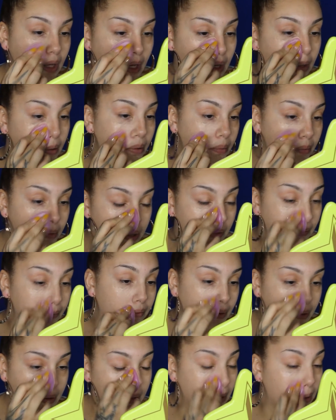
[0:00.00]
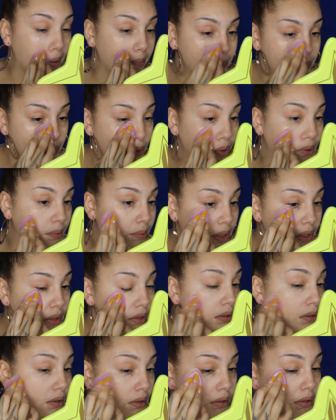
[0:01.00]
I don't really feel it
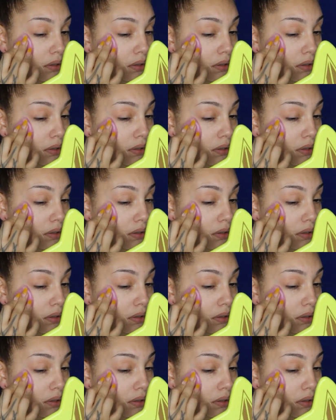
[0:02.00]
absorbing.